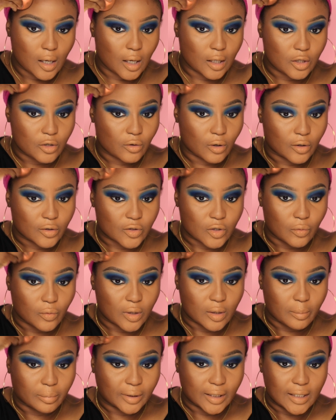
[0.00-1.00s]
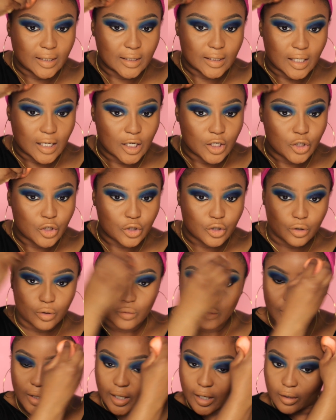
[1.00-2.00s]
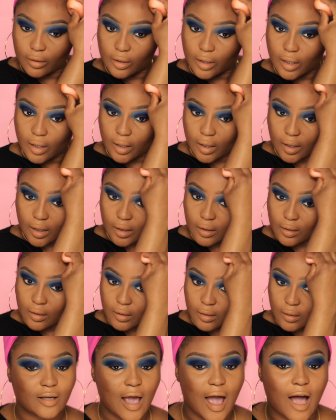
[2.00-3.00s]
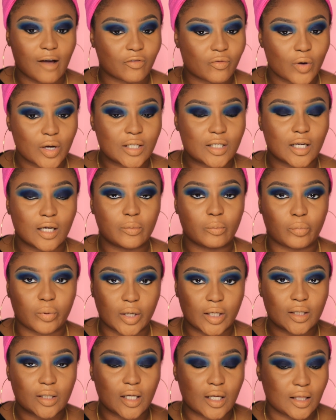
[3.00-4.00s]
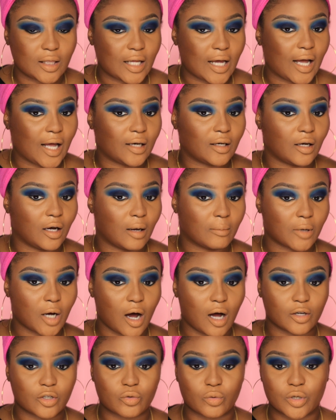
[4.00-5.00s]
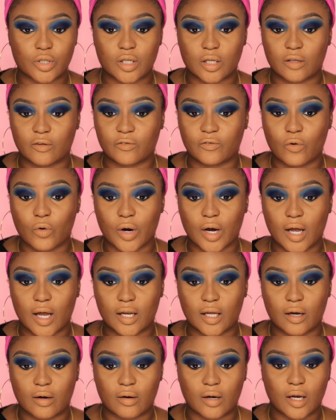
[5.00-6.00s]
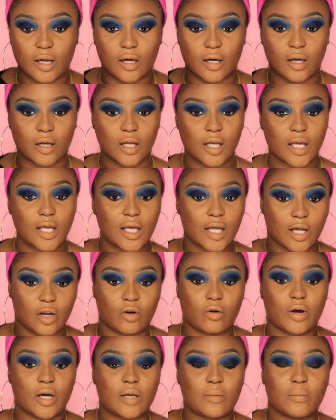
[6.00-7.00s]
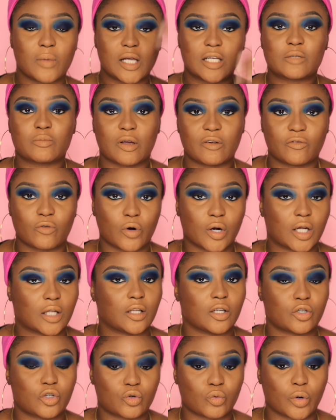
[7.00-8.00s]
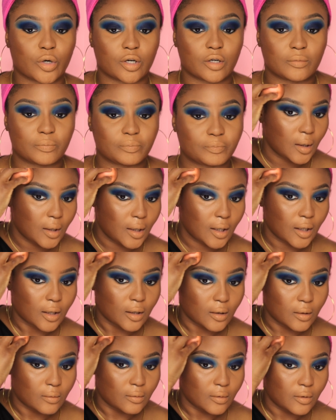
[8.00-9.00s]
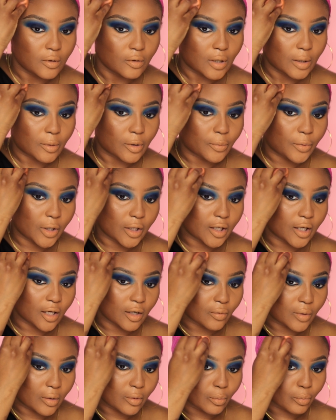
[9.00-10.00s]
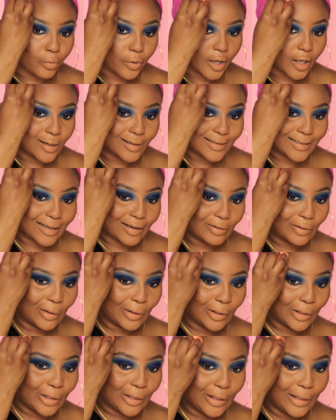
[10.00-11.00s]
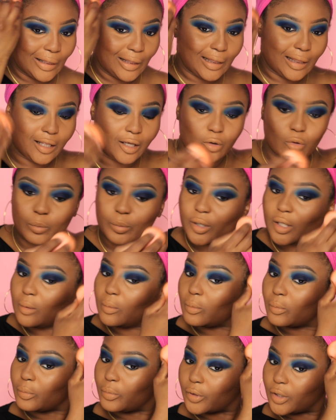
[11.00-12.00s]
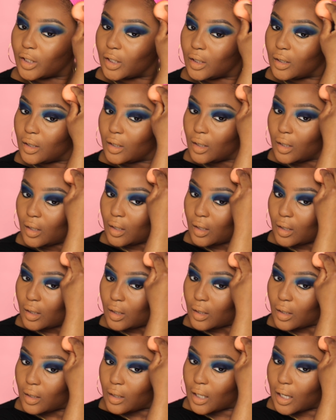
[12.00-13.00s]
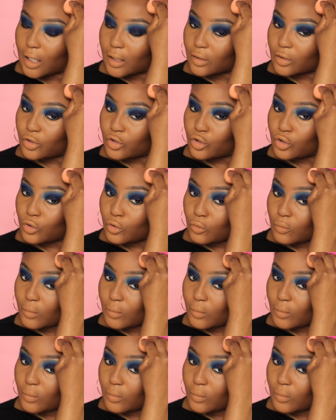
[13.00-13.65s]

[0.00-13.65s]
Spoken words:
And you also want to blend into the hairline. Halfway done blending that contour to the forehead area, it already makes my forehead look shorter. And I could probably get away with bringing down a little bit, but not too